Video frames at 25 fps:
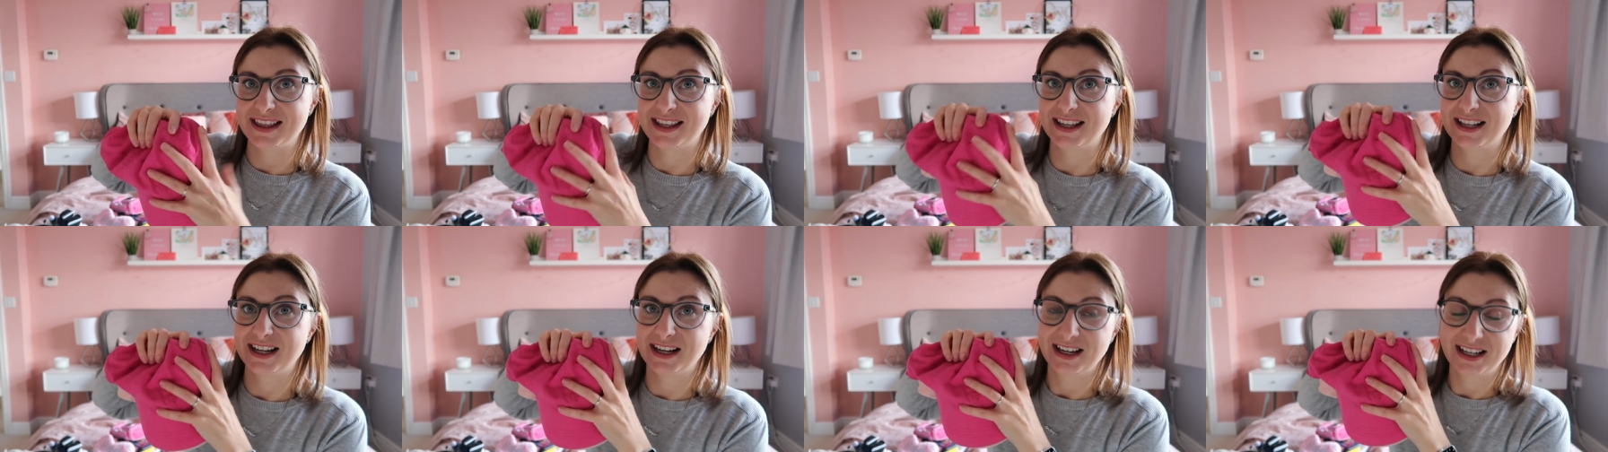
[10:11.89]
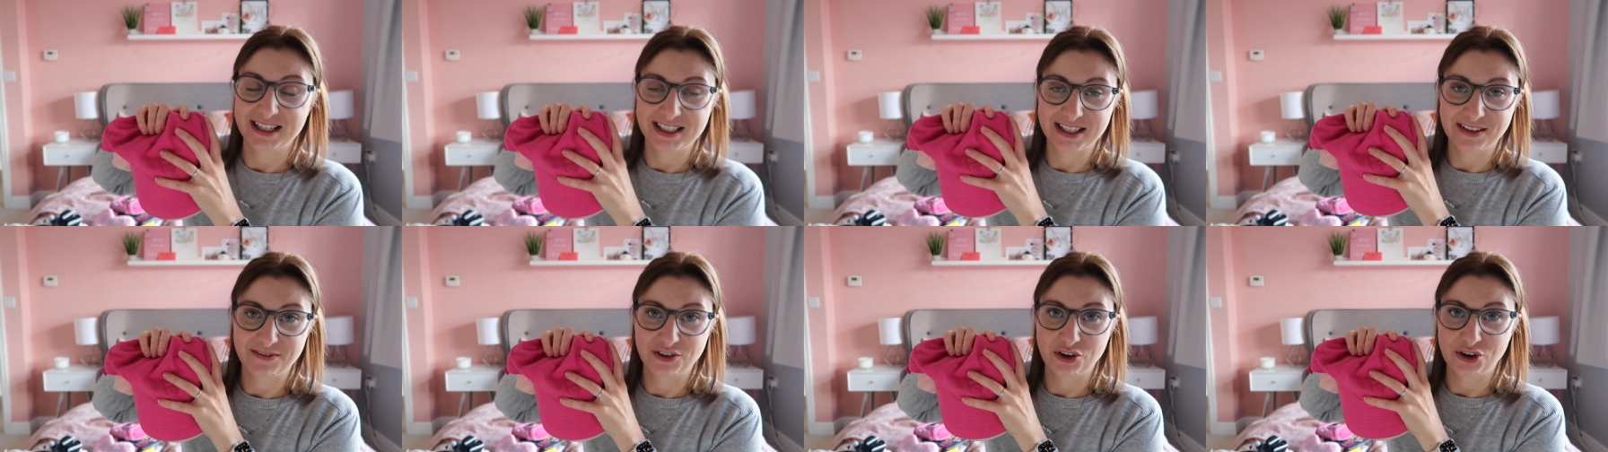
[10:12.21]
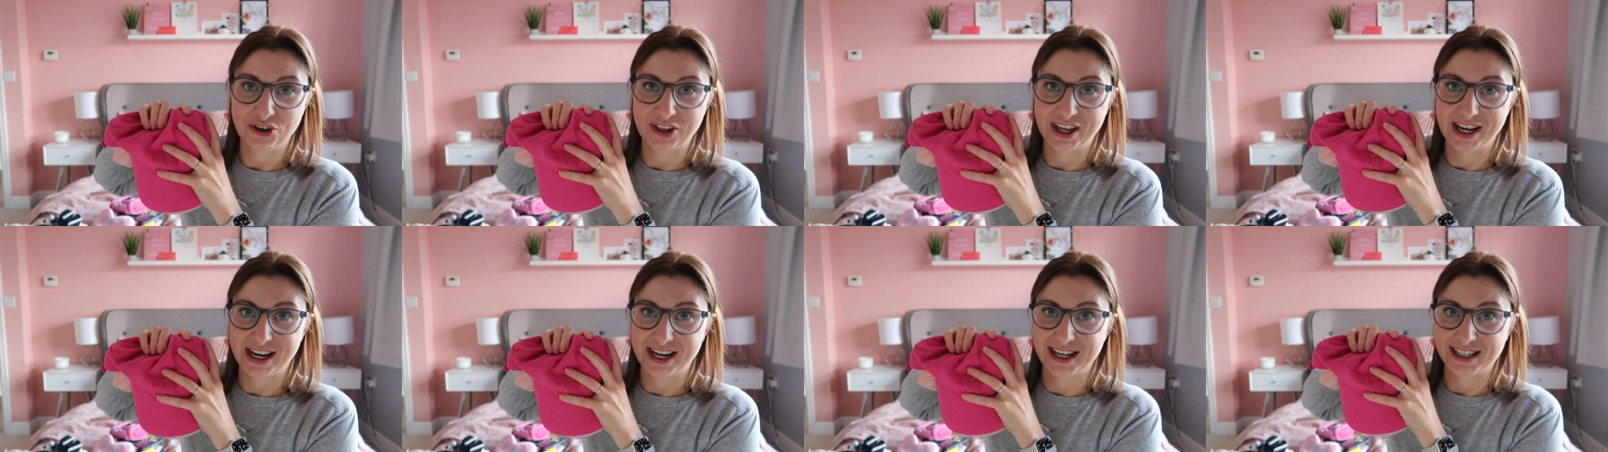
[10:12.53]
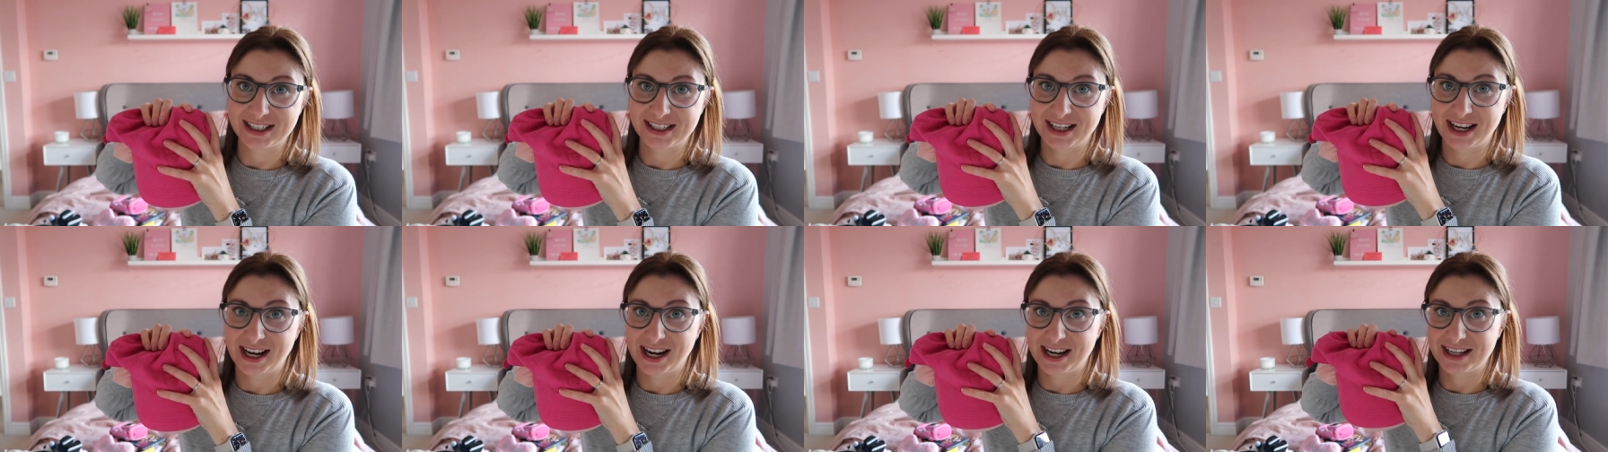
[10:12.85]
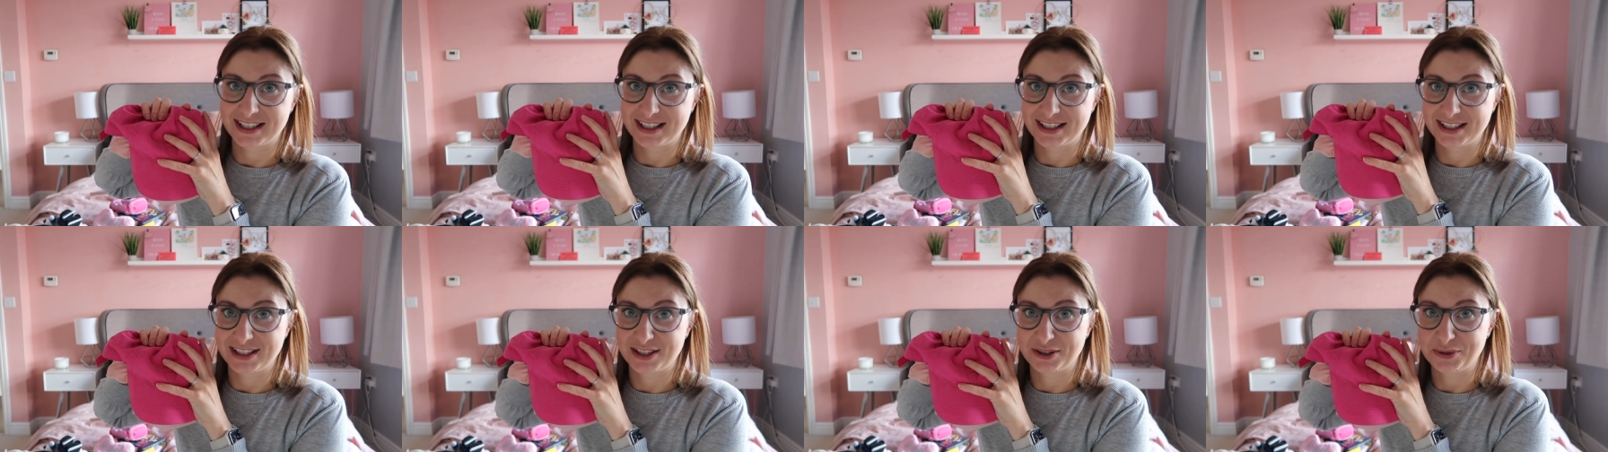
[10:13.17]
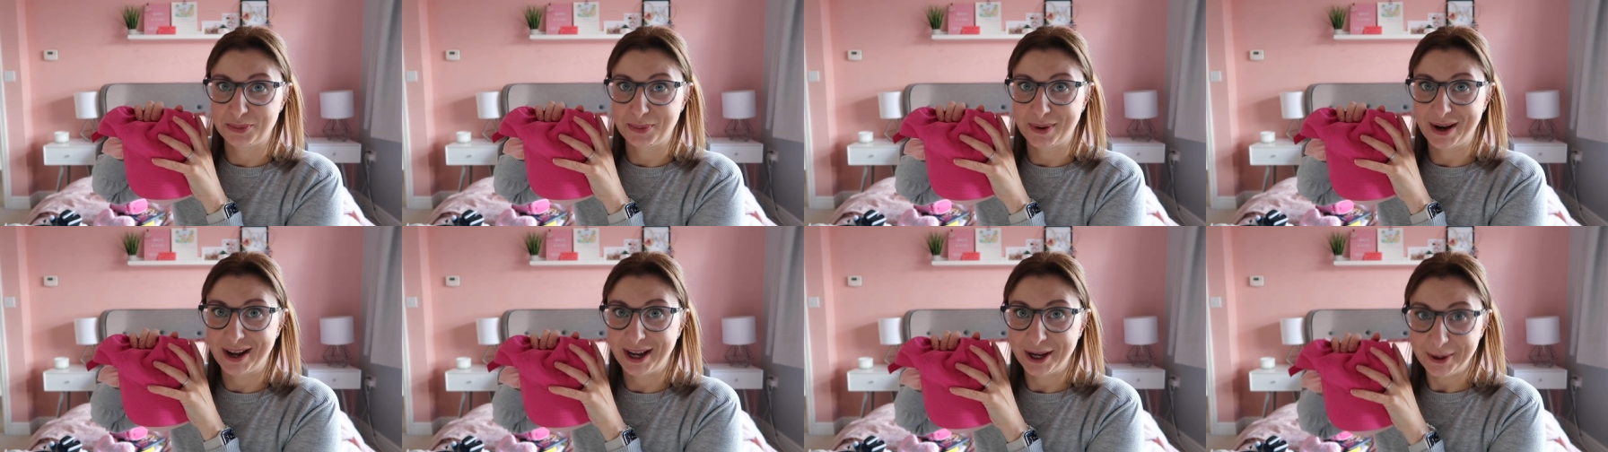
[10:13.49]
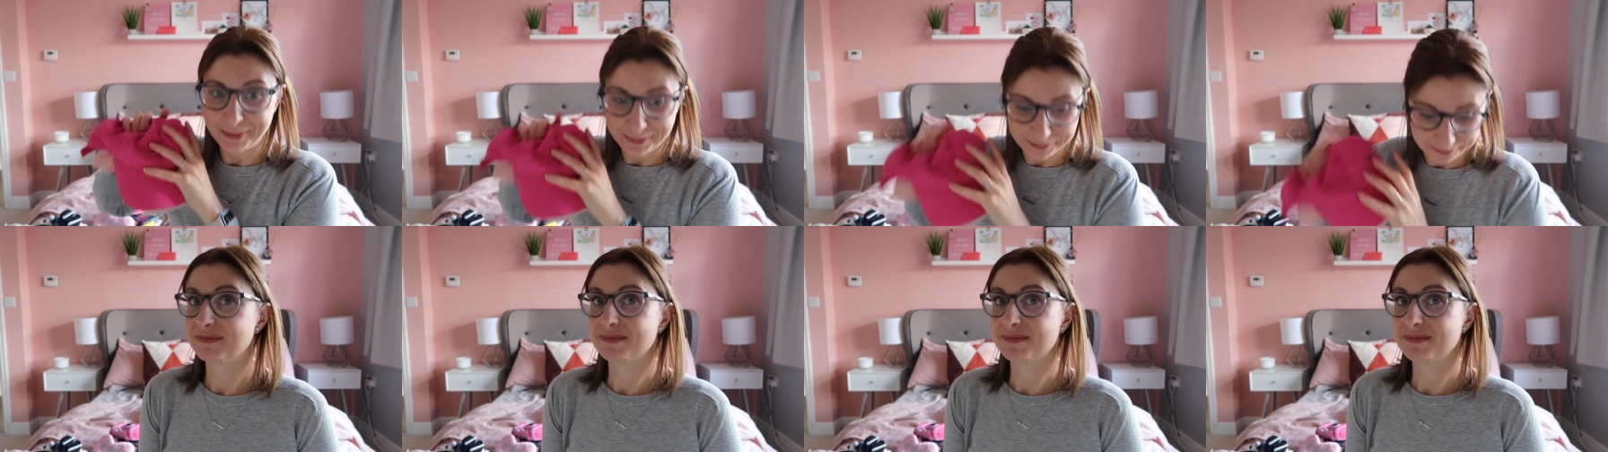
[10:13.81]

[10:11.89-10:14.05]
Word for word: then at least they've got their hats and glasses to wear.